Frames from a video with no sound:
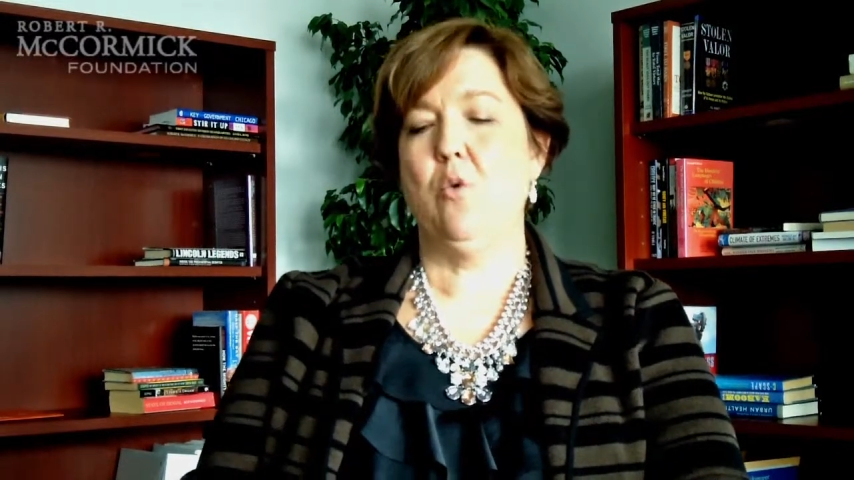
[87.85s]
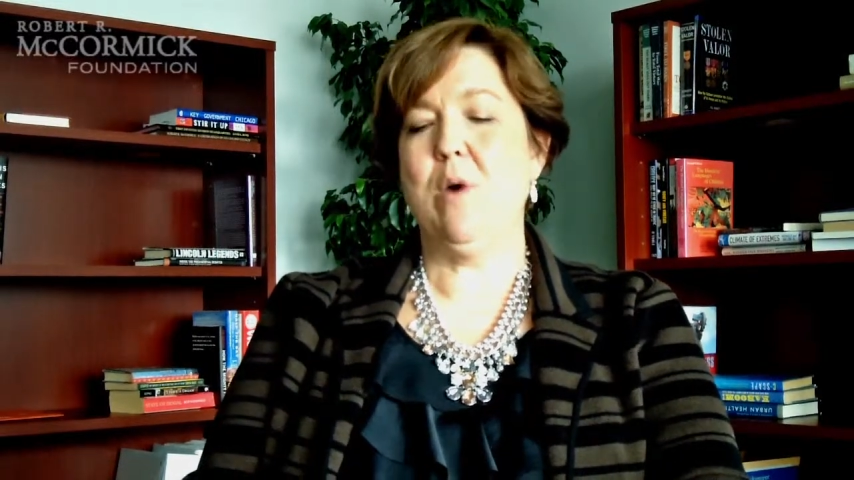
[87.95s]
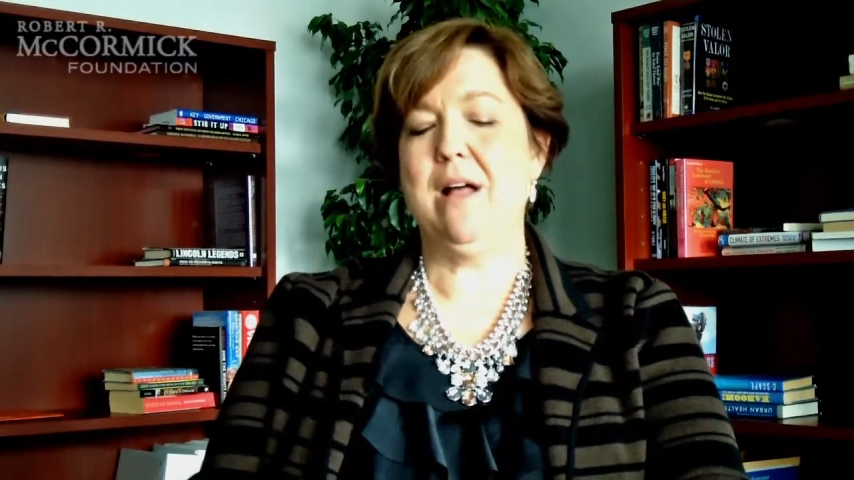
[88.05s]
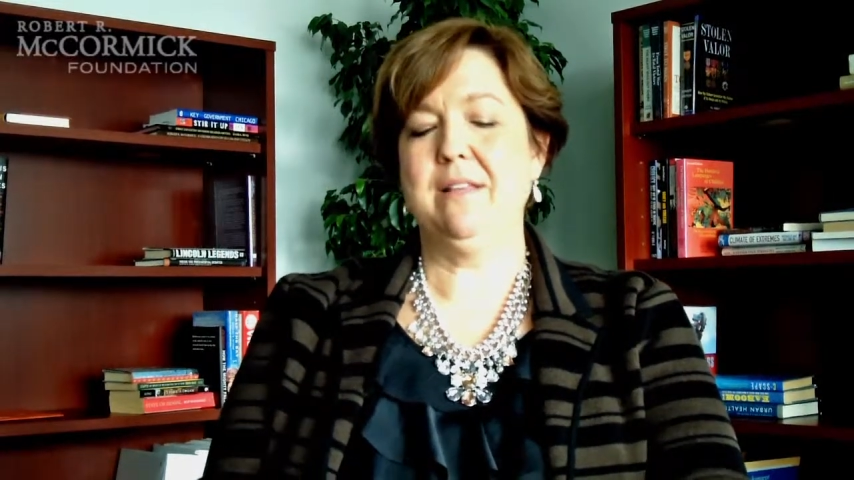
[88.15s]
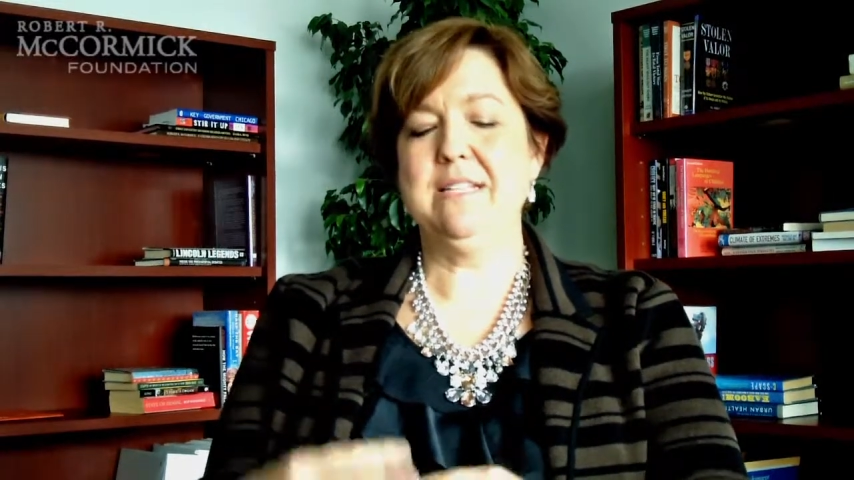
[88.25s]

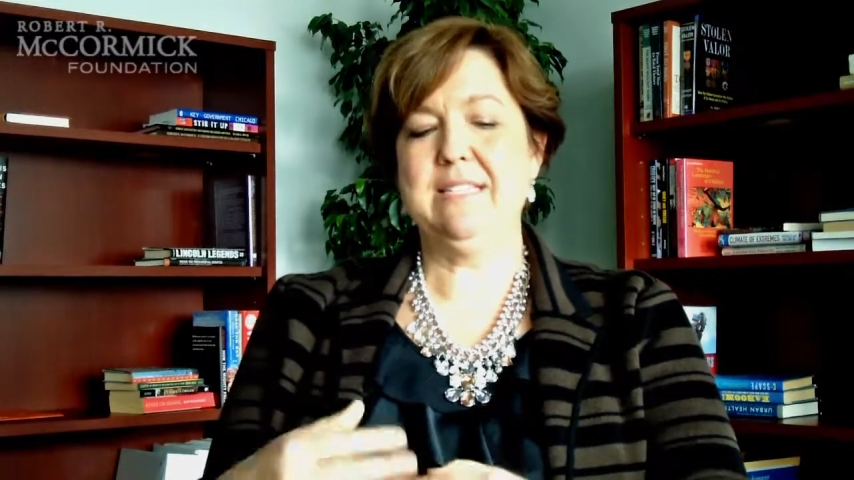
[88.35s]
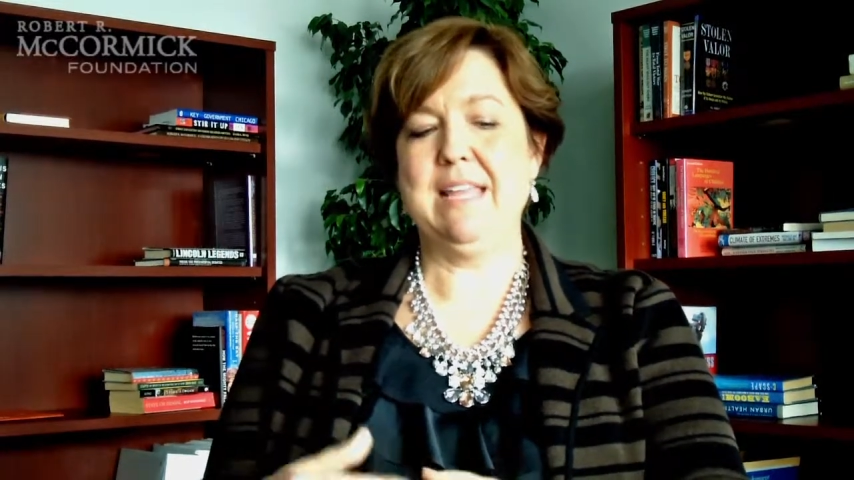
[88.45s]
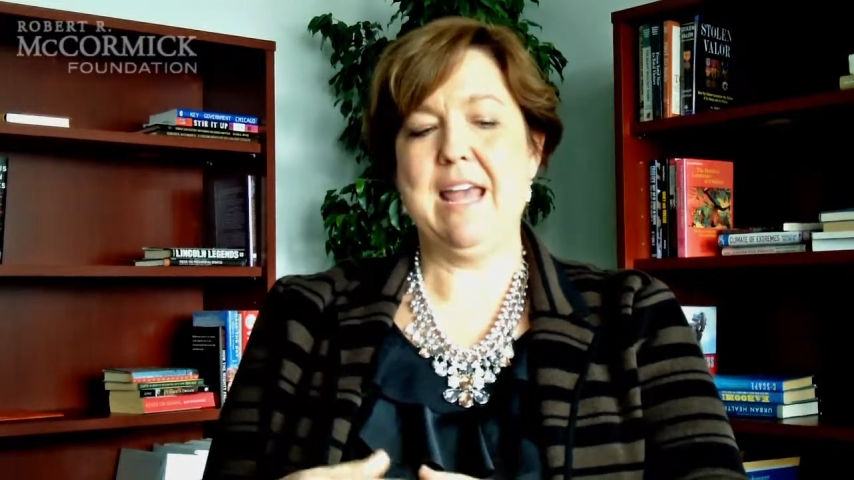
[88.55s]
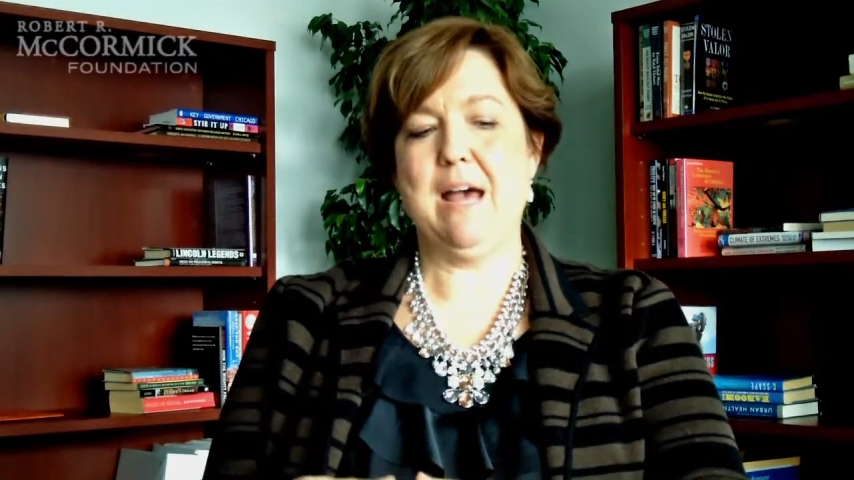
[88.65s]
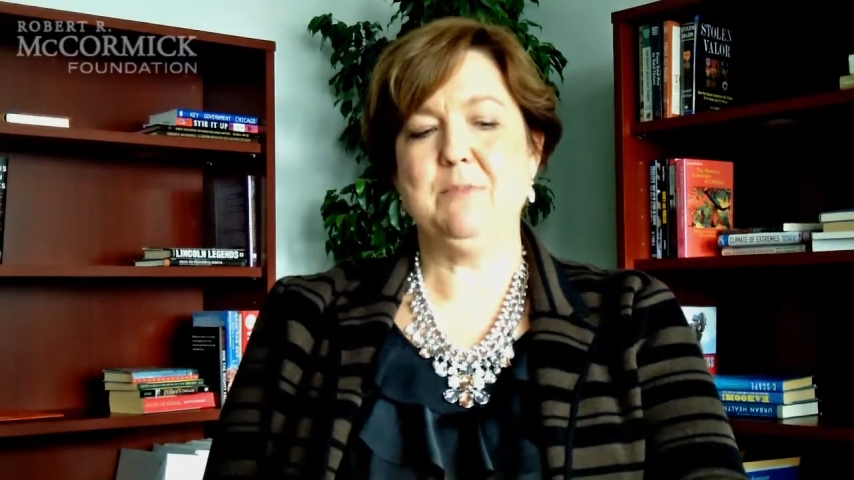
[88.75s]
While it is
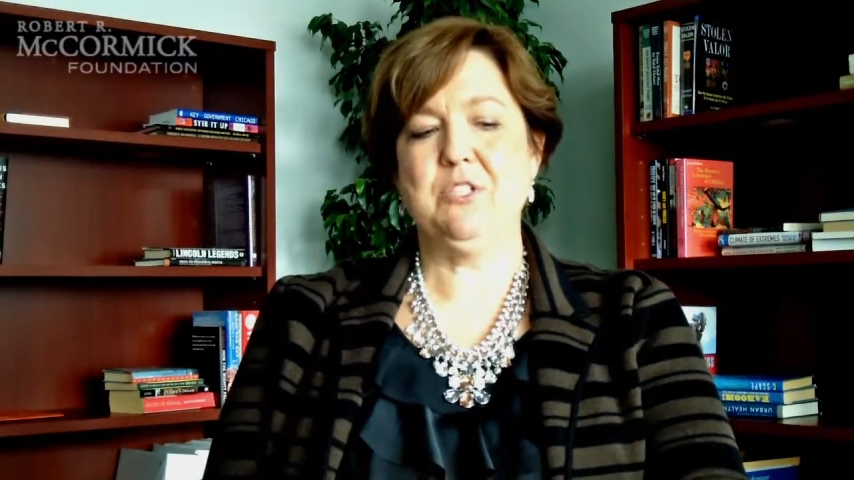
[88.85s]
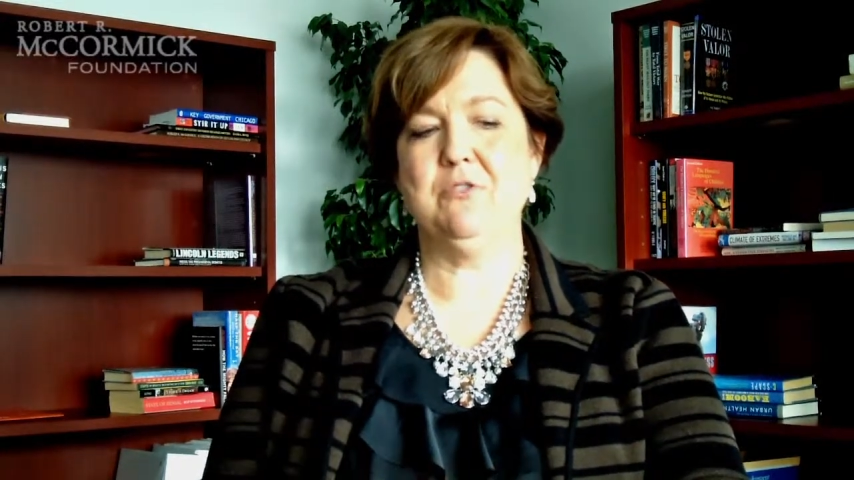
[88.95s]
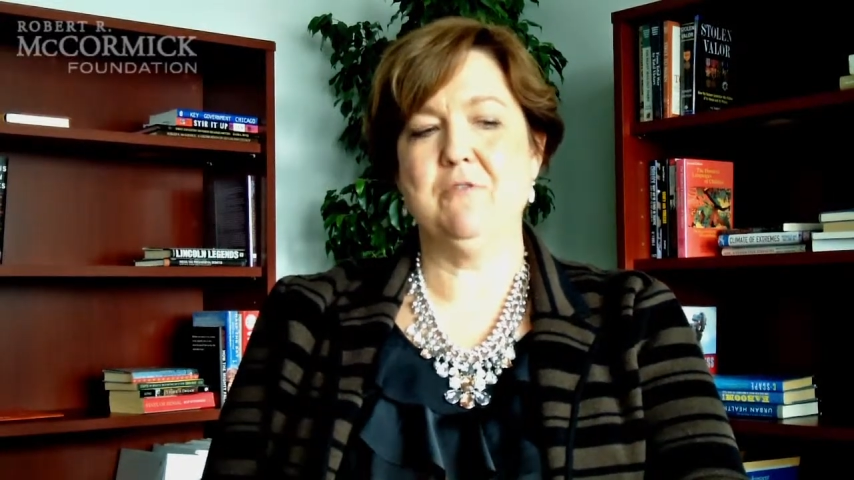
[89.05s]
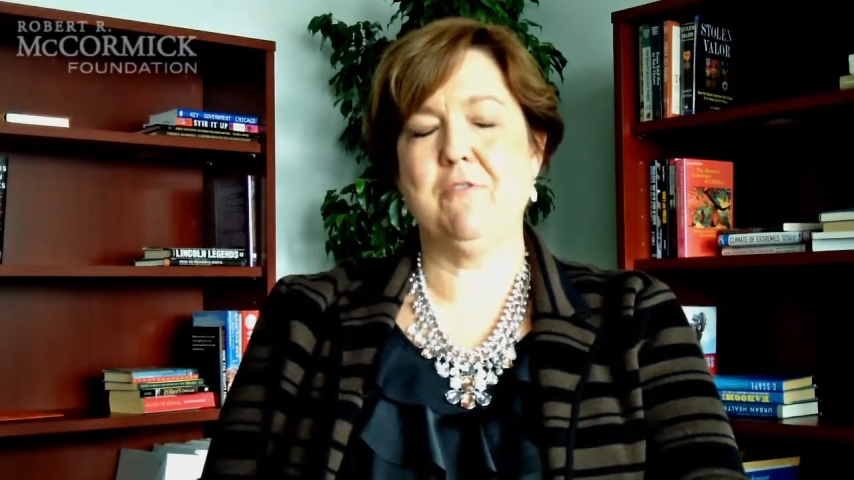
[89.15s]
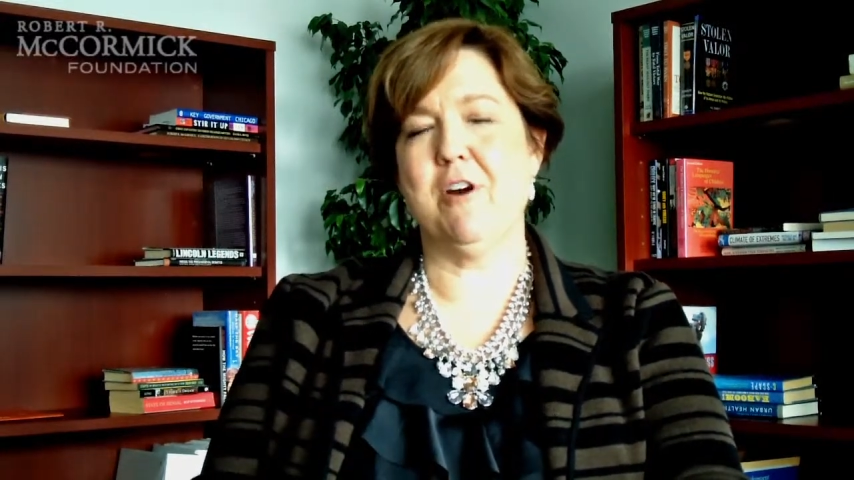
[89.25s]
the
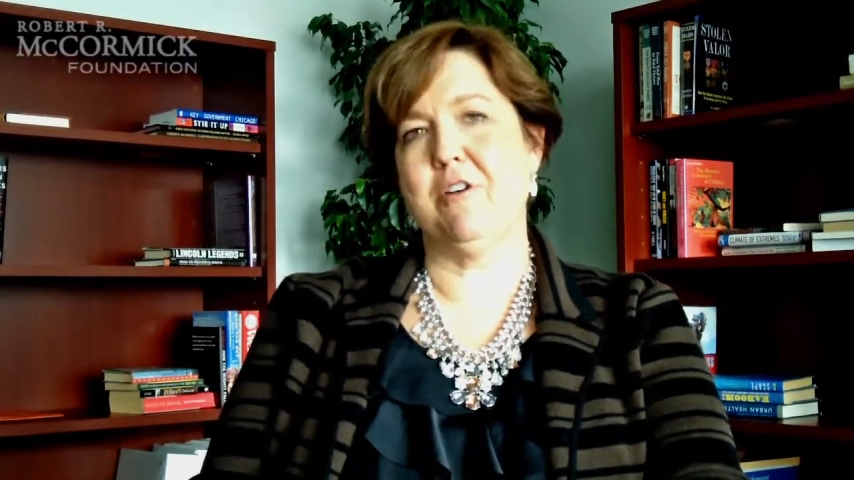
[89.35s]
capstone for